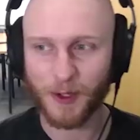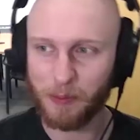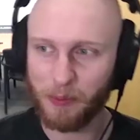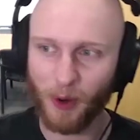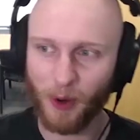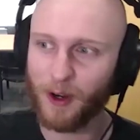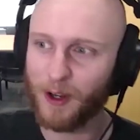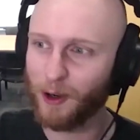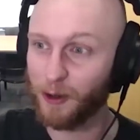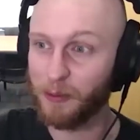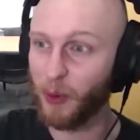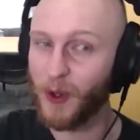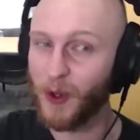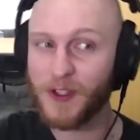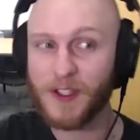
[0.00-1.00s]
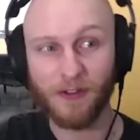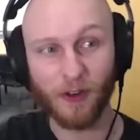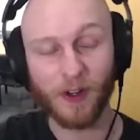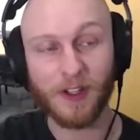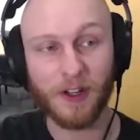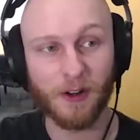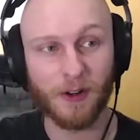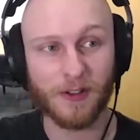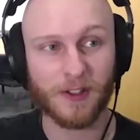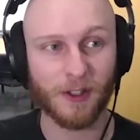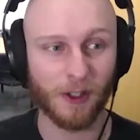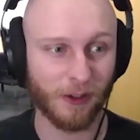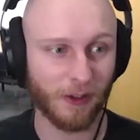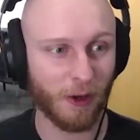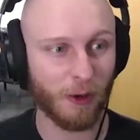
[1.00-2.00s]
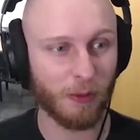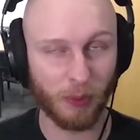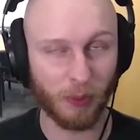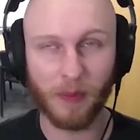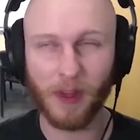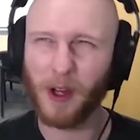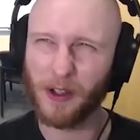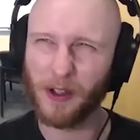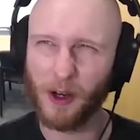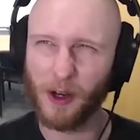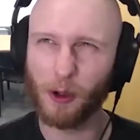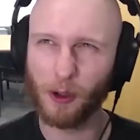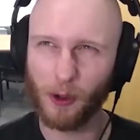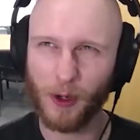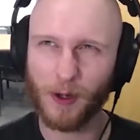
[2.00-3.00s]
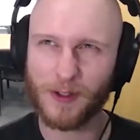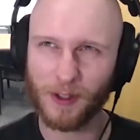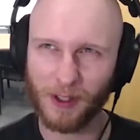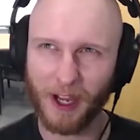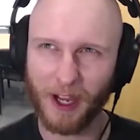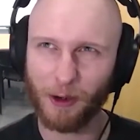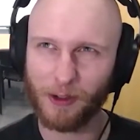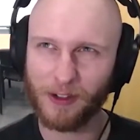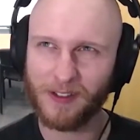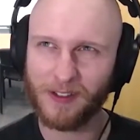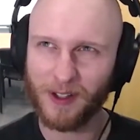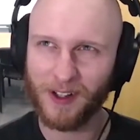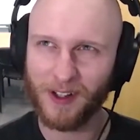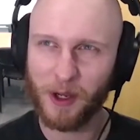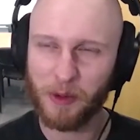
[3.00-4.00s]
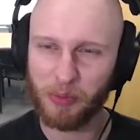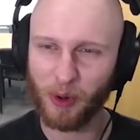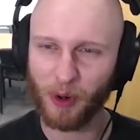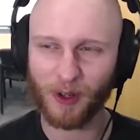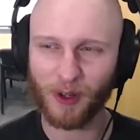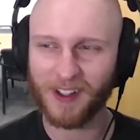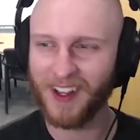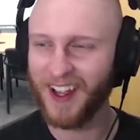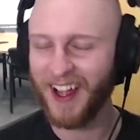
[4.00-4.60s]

a bar here in Boise for years called No Lawyers Allowed bar.